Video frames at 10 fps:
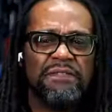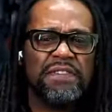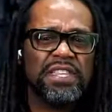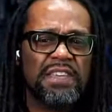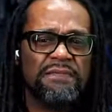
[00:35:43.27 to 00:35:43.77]

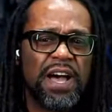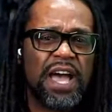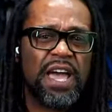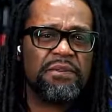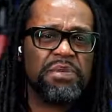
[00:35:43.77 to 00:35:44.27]

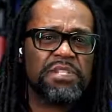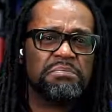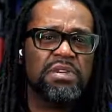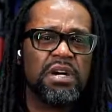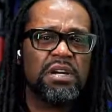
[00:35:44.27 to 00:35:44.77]
55, and we just
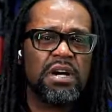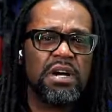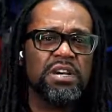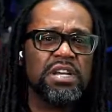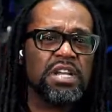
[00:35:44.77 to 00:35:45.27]
put a
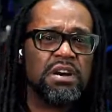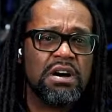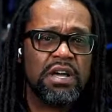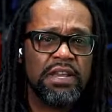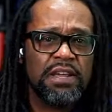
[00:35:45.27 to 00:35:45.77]
hoodie
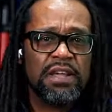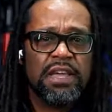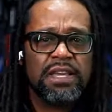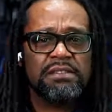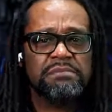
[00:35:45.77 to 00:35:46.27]
on
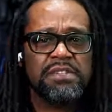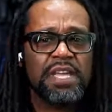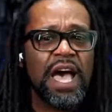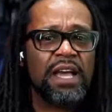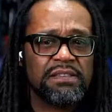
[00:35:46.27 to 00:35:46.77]
and some
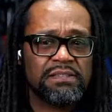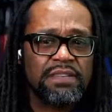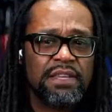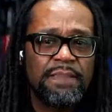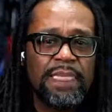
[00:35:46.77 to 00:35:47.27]
socks.
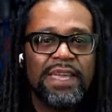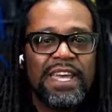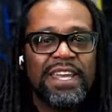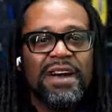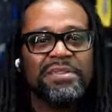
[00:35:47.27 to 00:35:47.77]

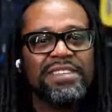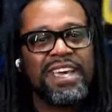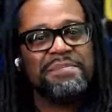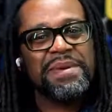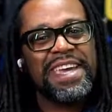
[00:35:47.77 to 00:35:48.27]
And I was
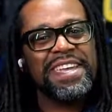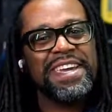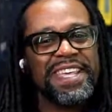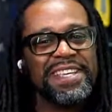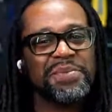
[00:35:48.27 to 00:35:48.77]
like, man, yeah,
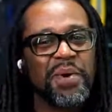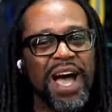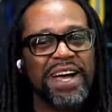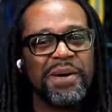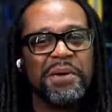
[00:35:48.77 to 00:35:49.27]
that's
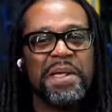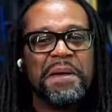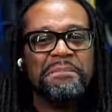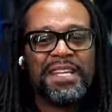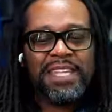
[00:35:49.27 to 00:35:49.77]
wild.
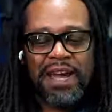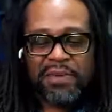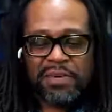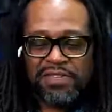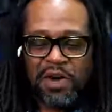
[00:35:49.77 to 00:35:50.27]
But that
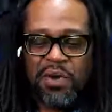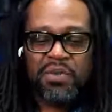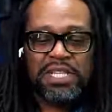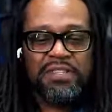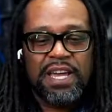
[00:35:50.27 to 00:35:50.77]
was
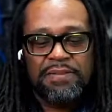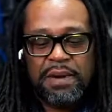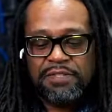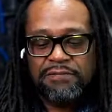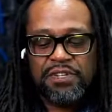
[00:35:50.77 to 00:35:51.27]

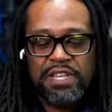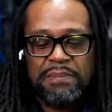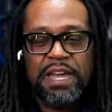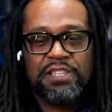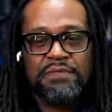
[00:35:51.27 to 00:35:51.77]
the first time
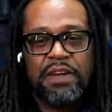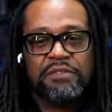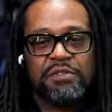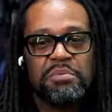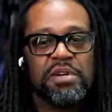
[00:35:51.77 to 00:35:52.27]
I ever
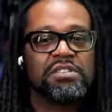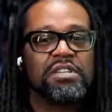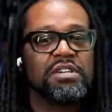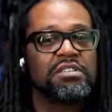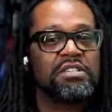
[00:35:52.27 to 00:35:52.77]
experienced
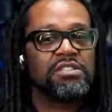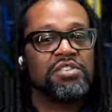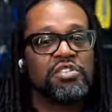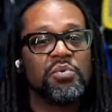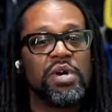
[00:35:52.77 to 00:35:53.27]
a
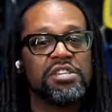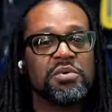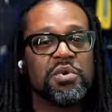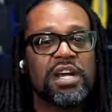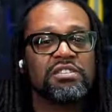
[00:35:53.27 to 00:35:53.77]
situation
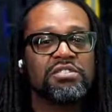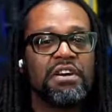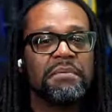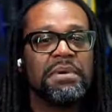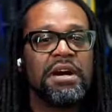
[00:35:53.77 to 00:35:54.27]
where I could talk
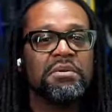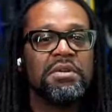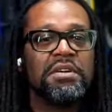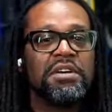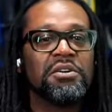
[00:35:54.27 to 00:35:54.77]
about
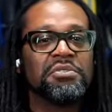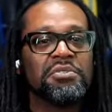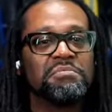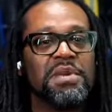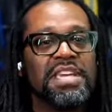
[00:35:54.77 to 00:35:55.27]

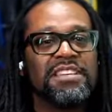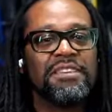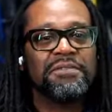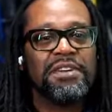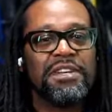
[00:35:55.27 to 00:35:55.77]
cultures being
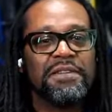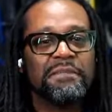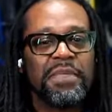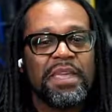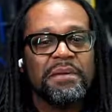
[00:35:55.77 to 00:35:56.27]
different,
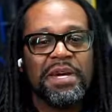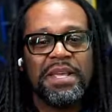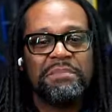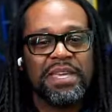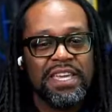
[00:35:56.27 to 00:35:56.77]
but
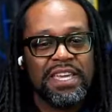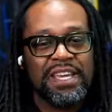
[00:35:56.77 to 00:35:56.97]
it being